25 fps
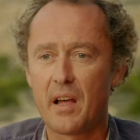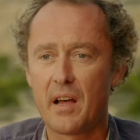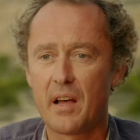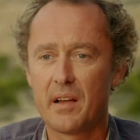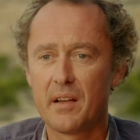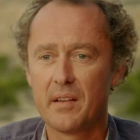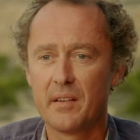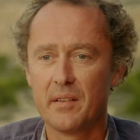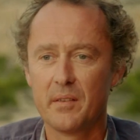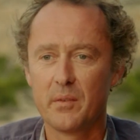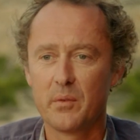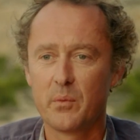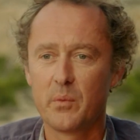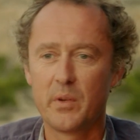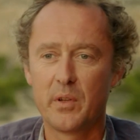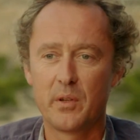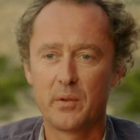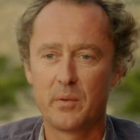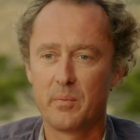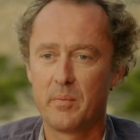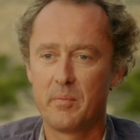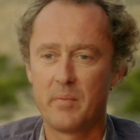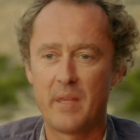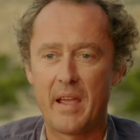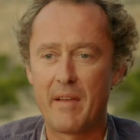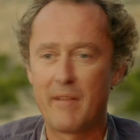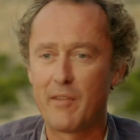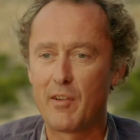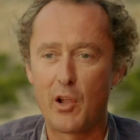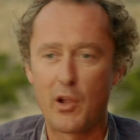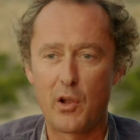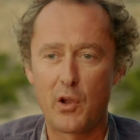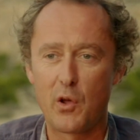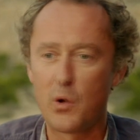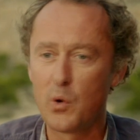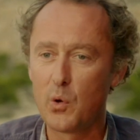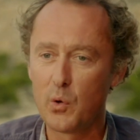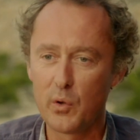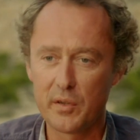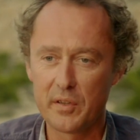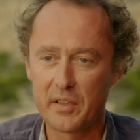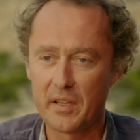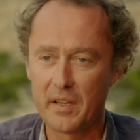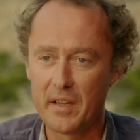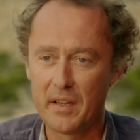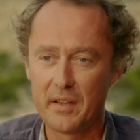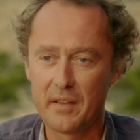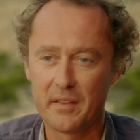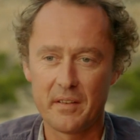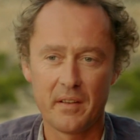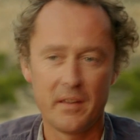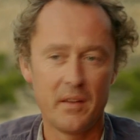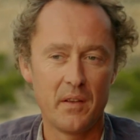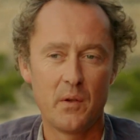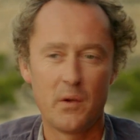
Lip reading: are we'll have a lot of horses